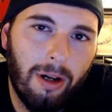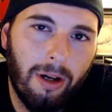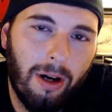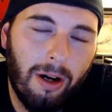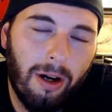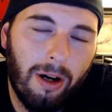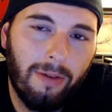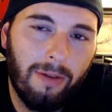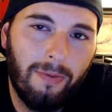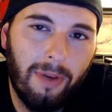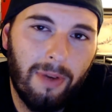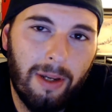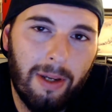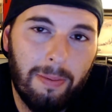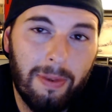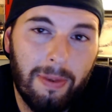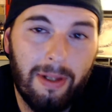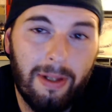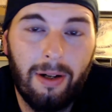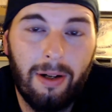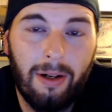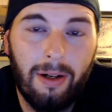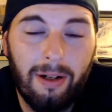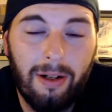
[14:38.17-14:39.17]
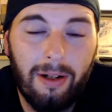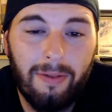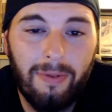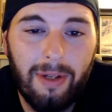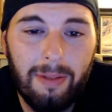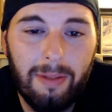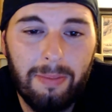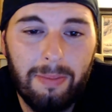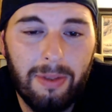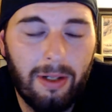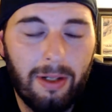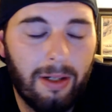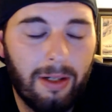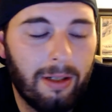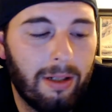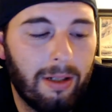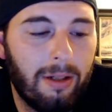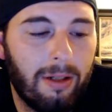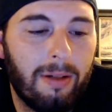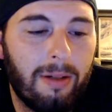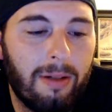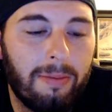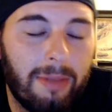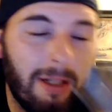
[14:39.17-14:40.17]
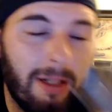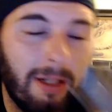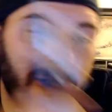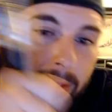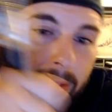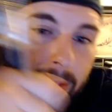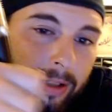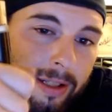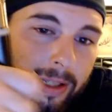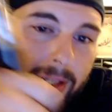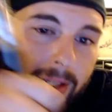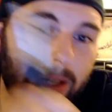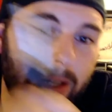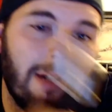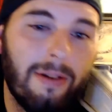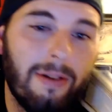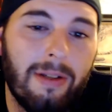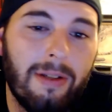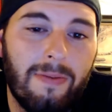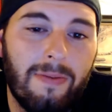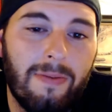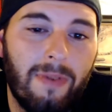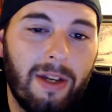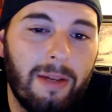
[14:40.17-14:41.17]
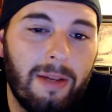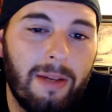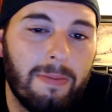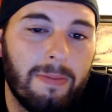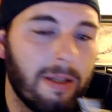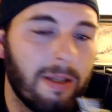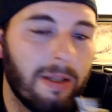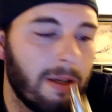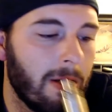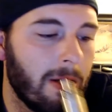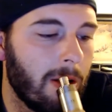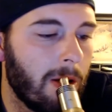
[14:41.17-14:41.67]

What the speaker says: Hawk Vape and hawkvape.com. Now let's see how this vapes.